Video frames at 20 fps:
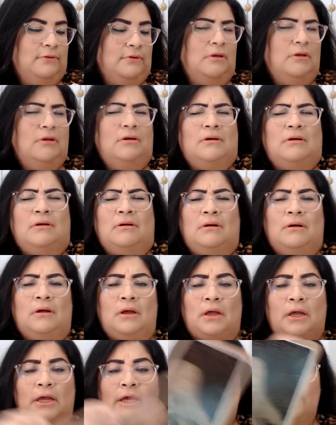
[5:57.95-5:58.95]
Oh,
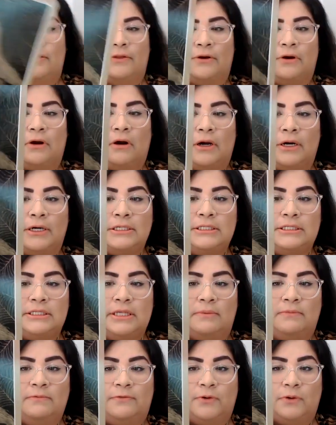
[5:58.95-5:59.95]
there are
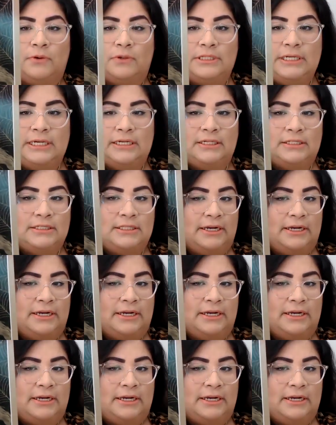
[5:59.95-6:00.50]
some folk tales